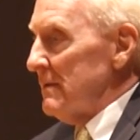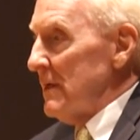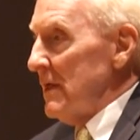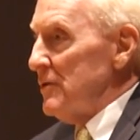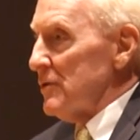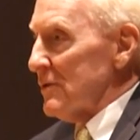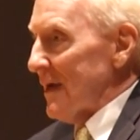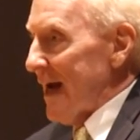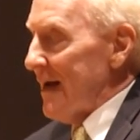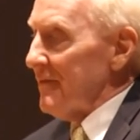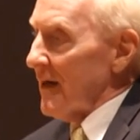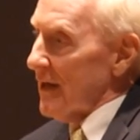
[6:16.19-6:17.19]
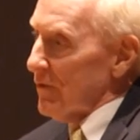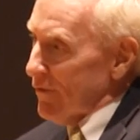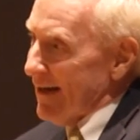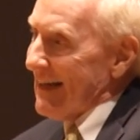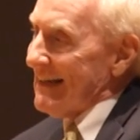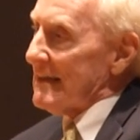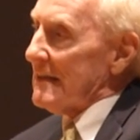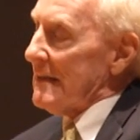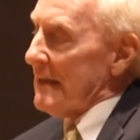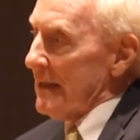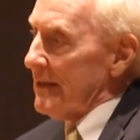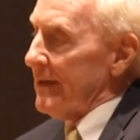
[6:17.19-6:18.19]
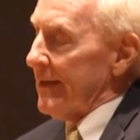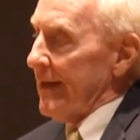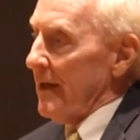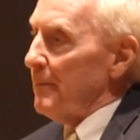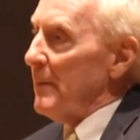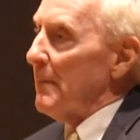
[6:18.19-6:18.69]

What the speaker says: Teachers are out there trying to help